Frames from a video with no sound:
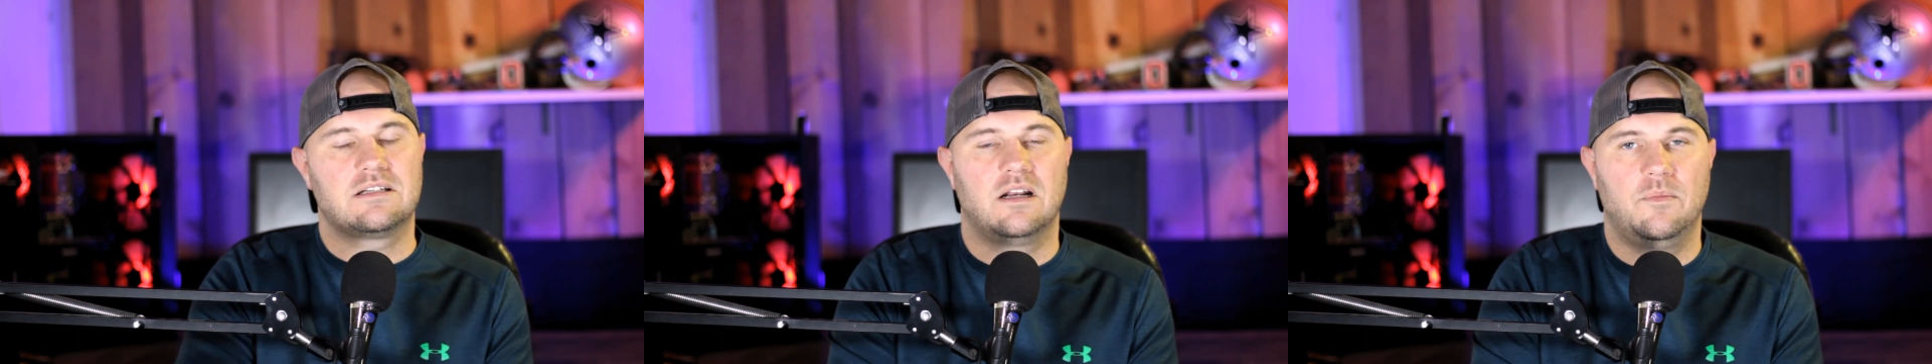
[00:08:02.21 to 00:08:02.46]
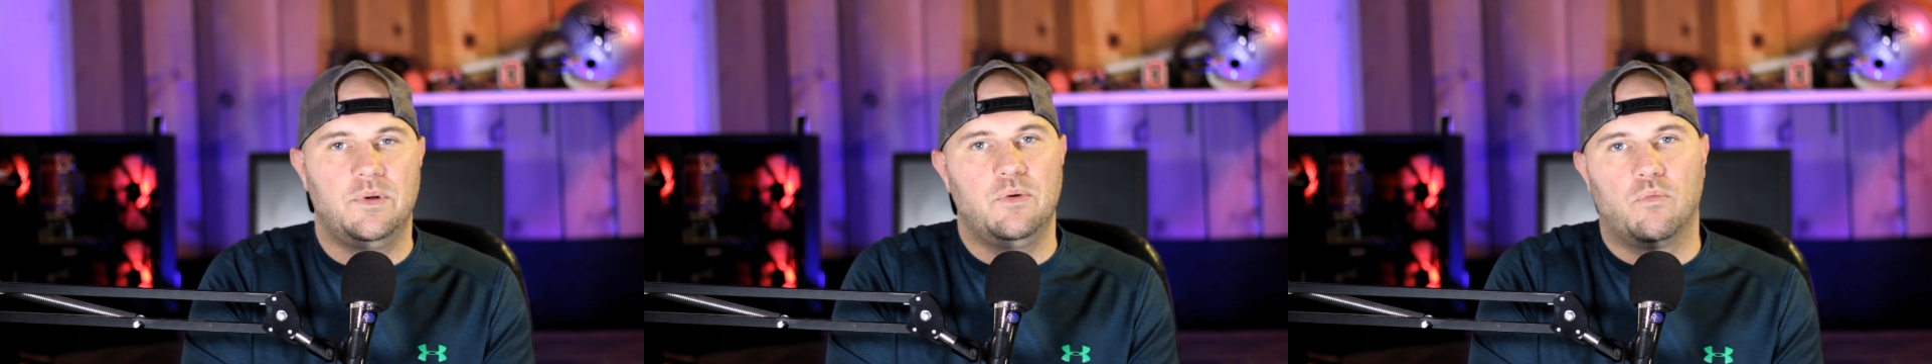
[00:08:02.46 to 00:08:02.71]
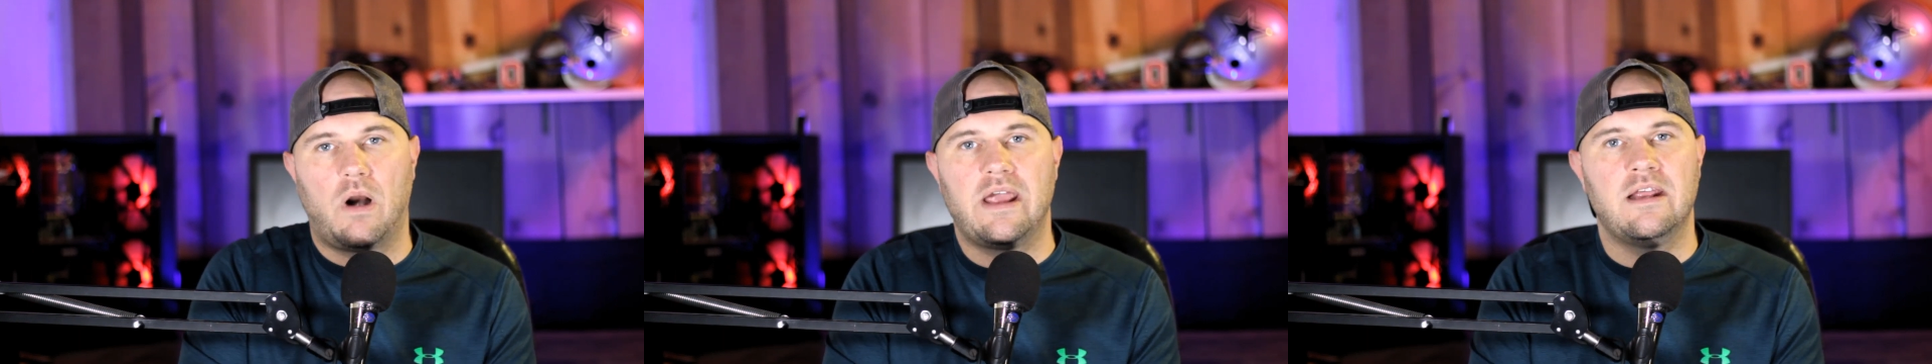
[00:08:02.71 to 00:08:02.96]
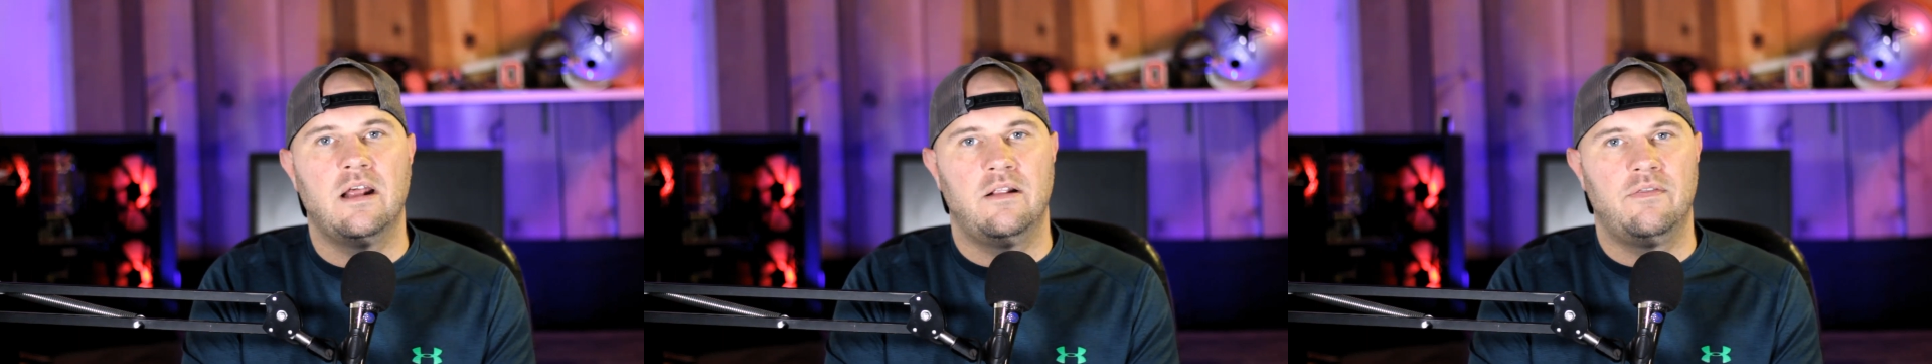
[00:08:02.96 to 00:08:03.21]
going to be
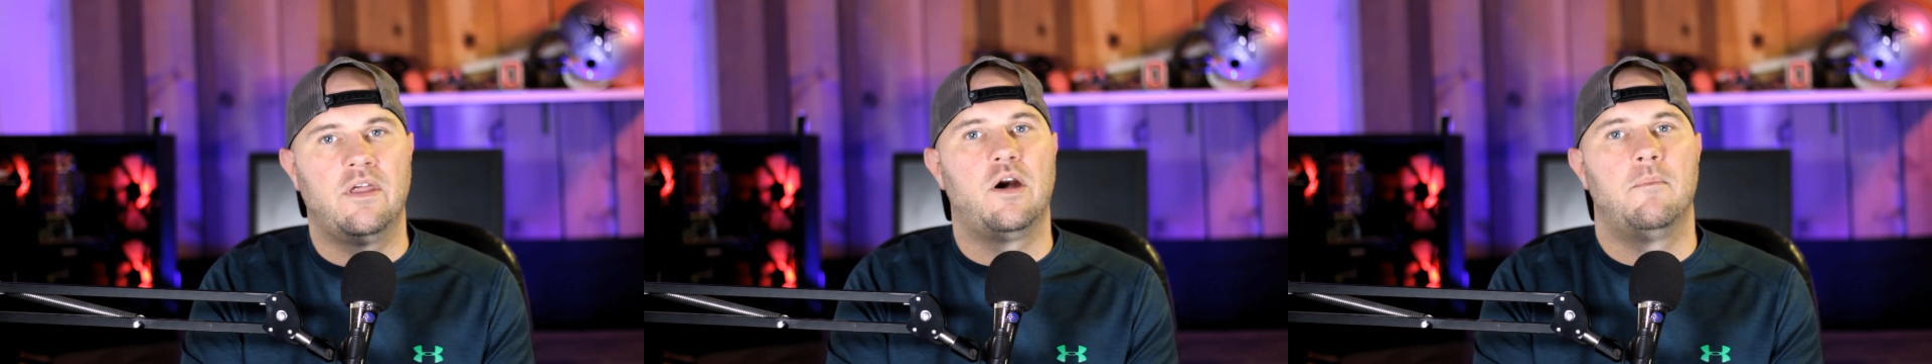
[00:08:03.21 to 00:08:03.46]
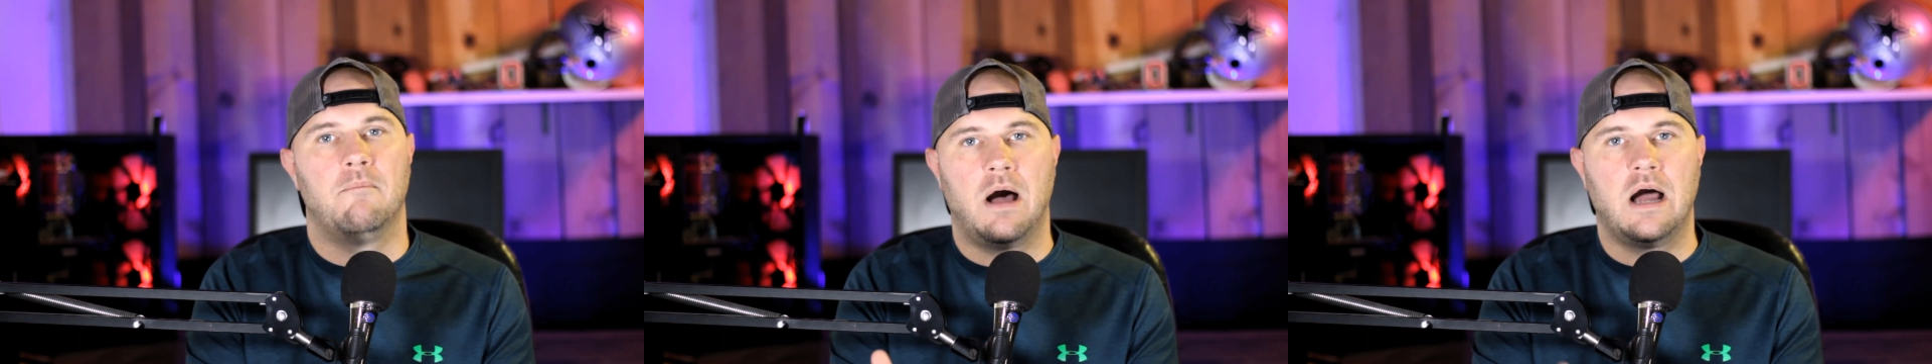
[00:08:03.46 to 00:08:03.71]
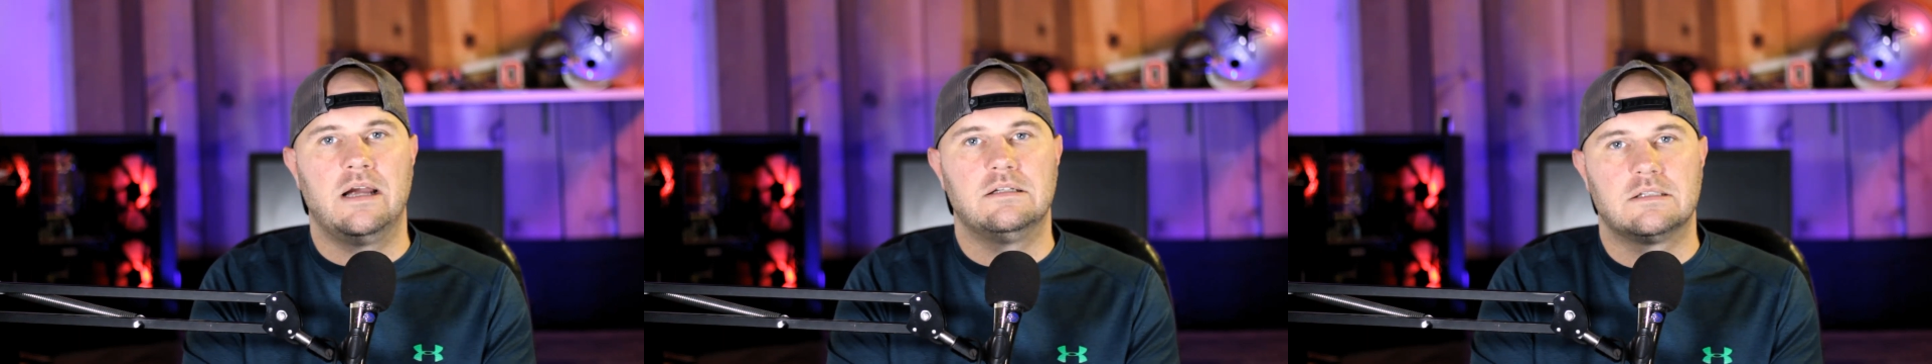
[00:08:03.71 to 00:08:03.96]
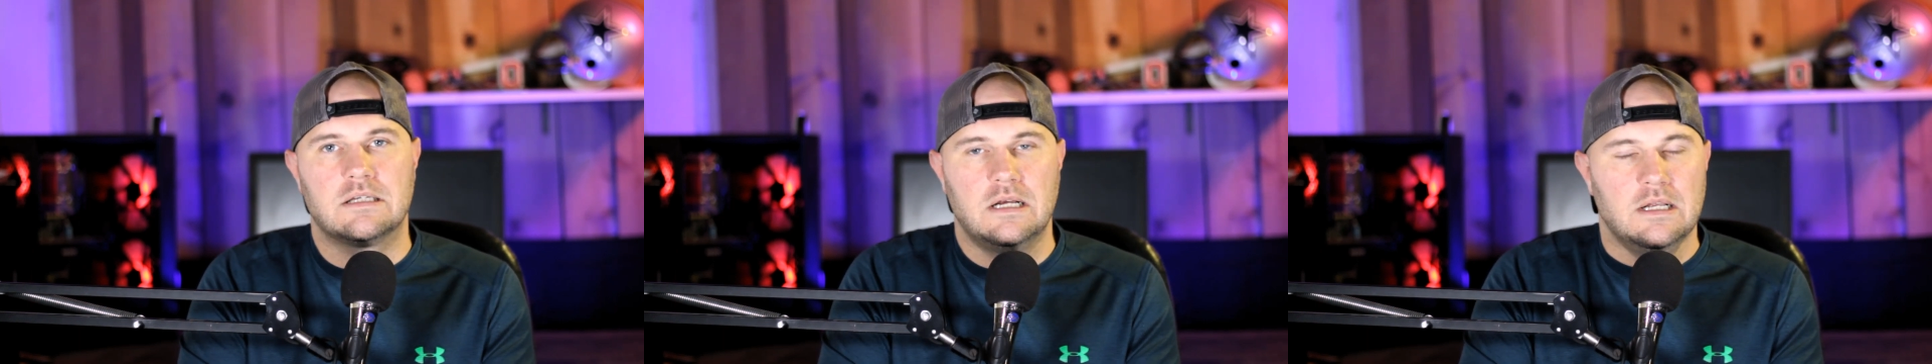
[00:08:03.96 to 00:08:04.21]
right in their
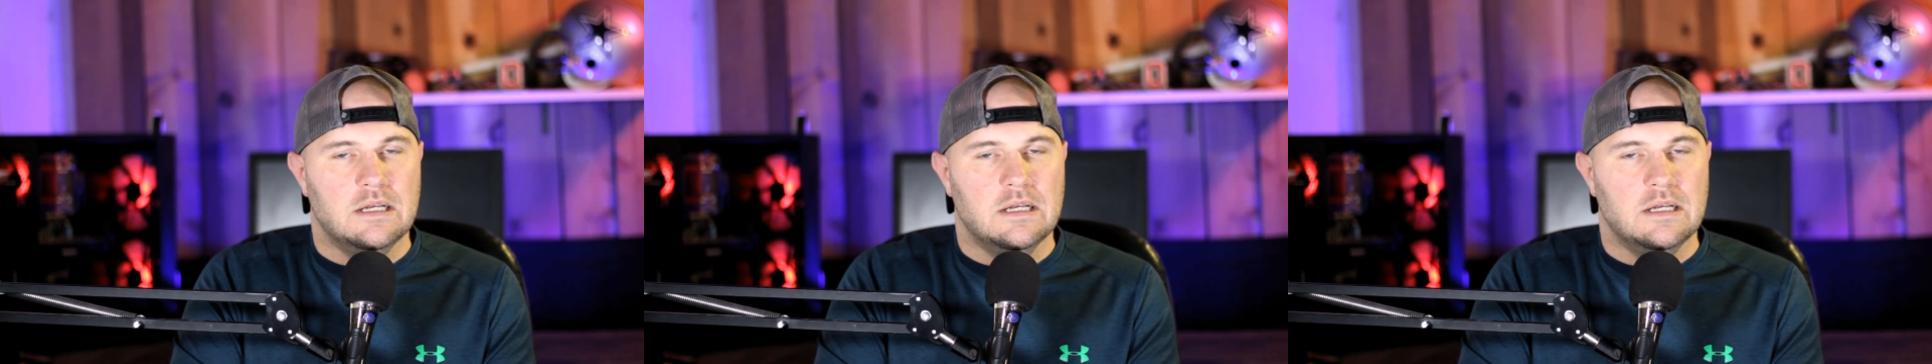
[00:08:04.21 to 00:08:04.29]
minds.